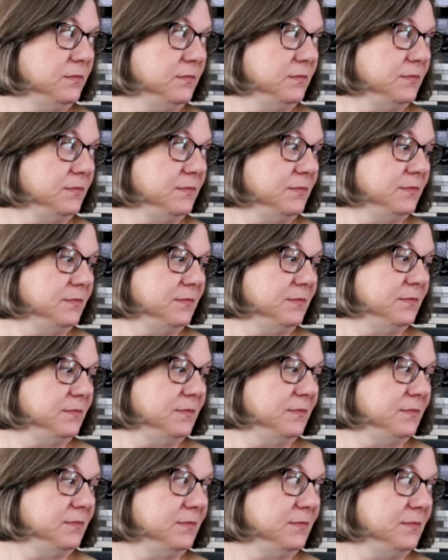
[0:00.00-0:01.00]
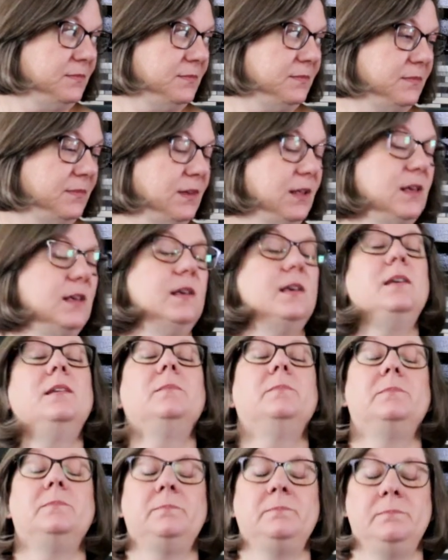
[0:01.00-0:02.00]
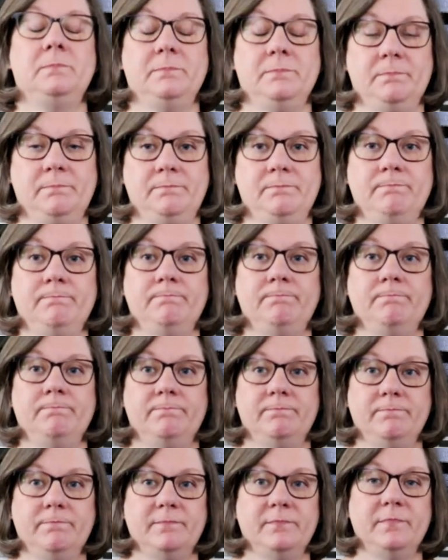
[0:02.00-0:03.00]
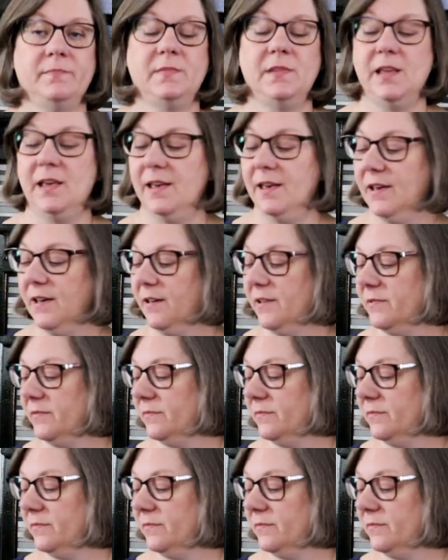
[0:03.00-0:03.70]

[no speech]